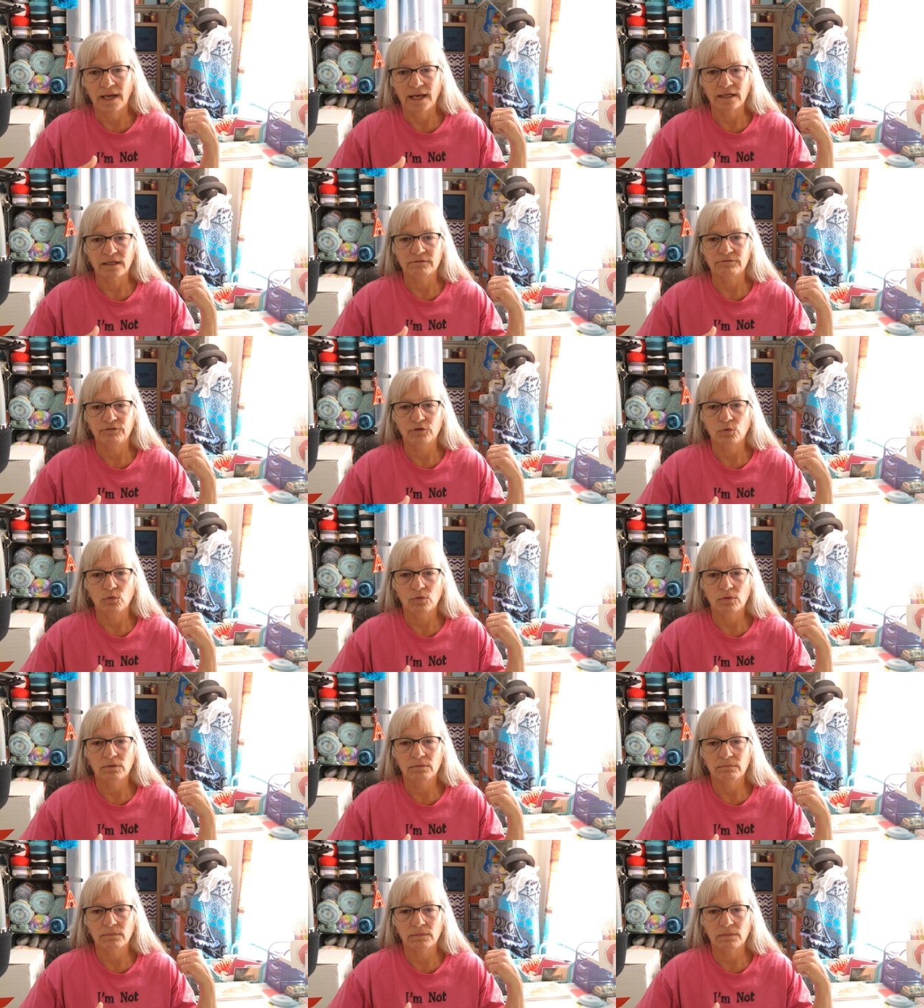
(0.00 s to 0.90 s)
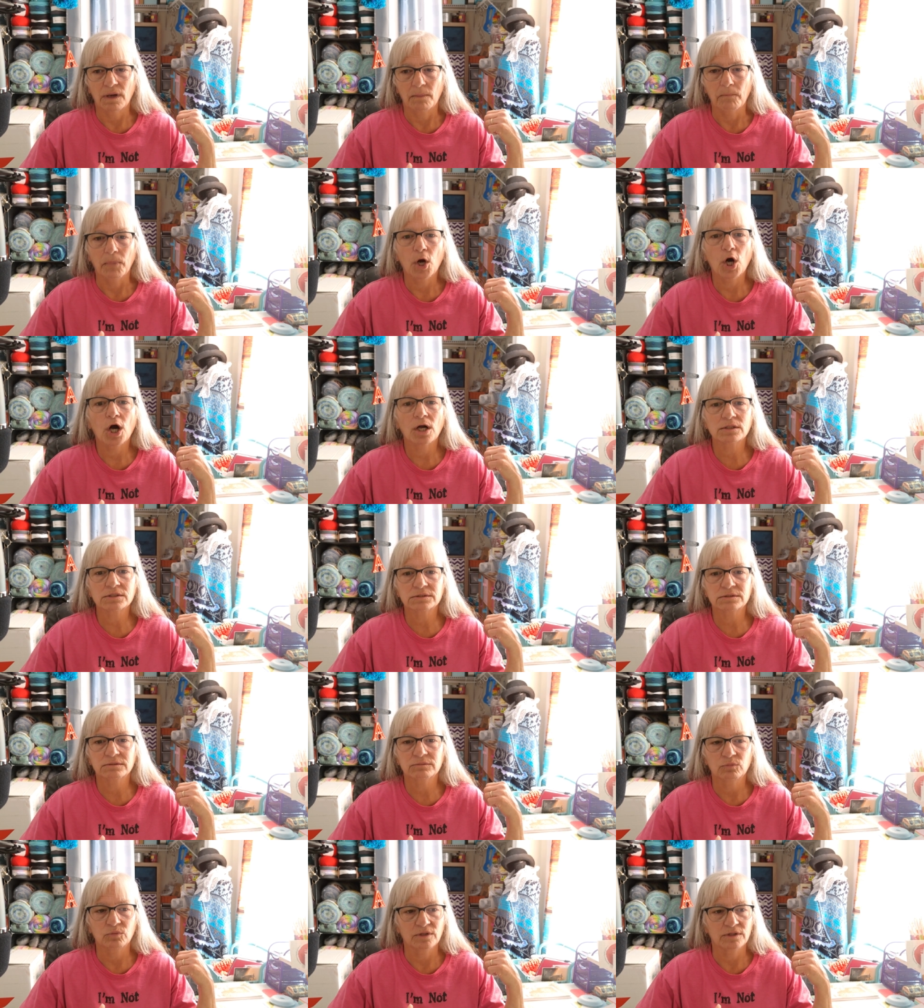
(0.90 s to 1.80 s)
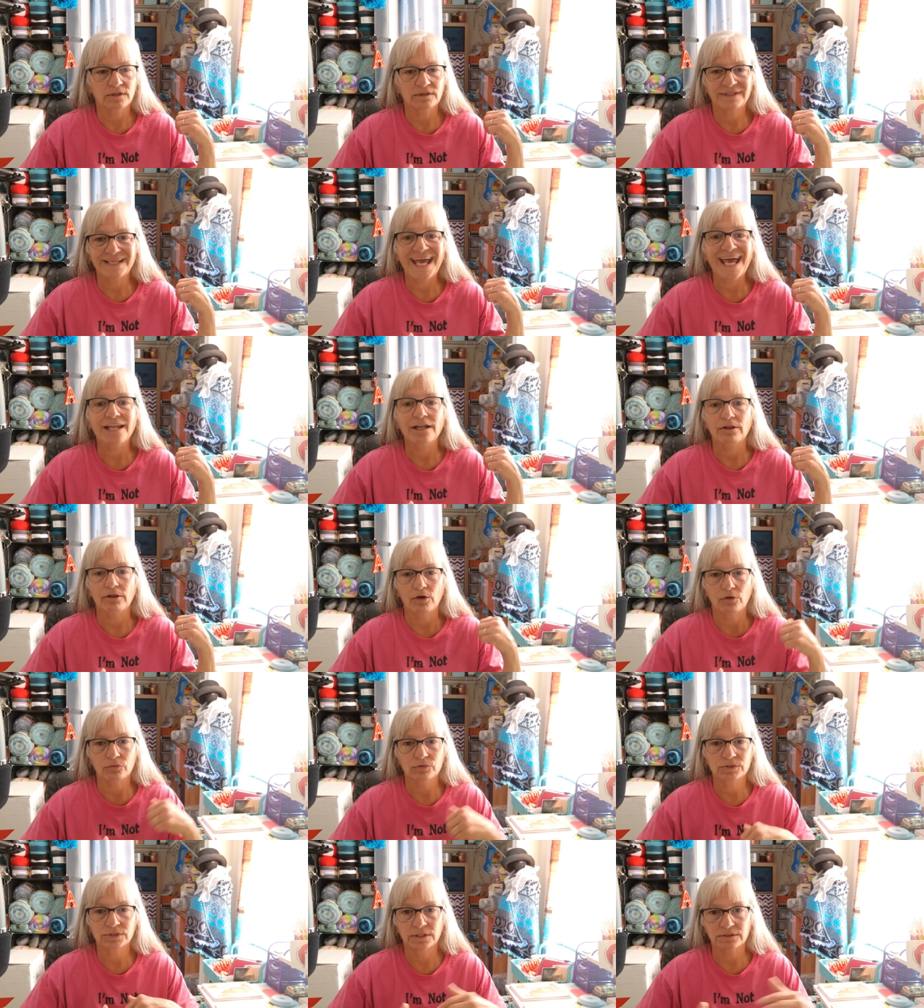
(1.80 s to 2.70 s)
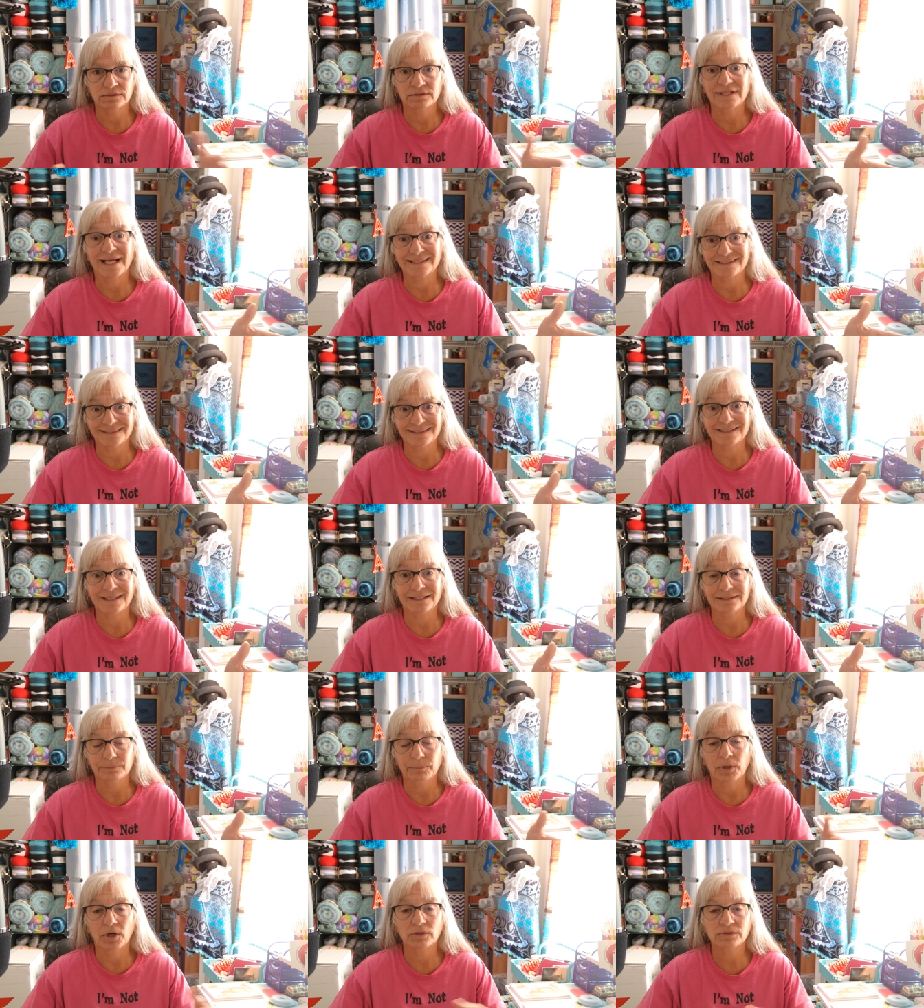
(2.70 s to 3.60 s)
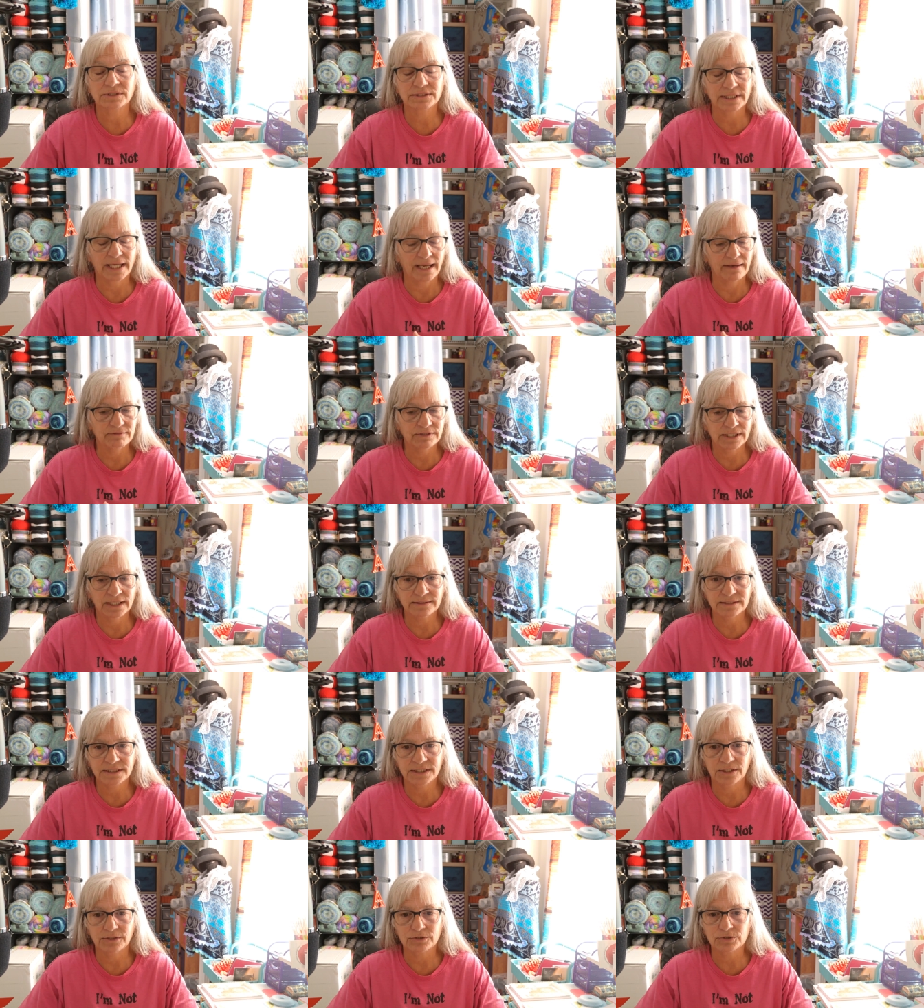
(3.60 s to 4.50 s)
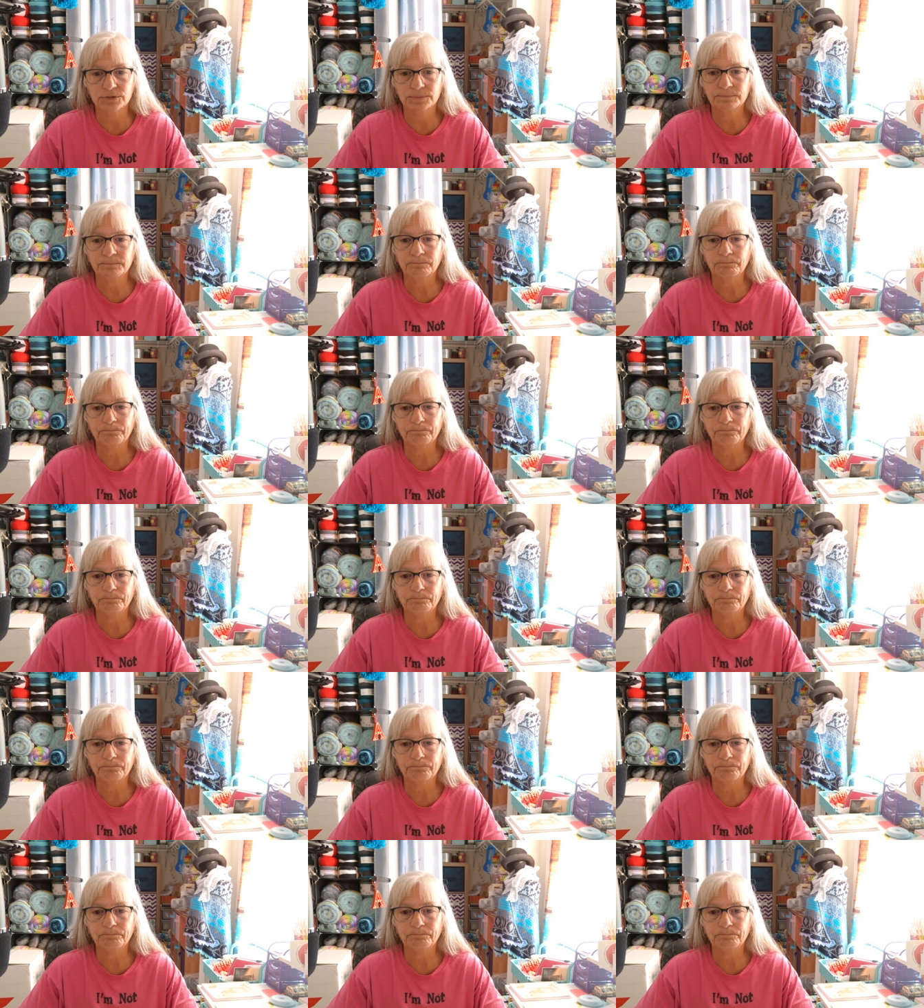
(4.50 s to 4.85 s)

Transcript: could fill a box with 10 of those. That's the size of boxes I have downstairs.